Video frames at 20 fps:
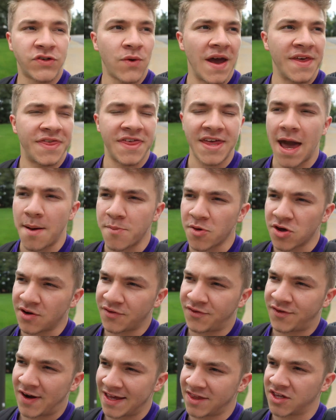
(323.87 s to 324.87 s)
So I think I'm
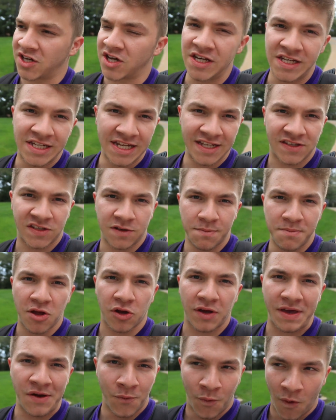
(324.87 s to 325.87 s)
gonna find the condensed milk at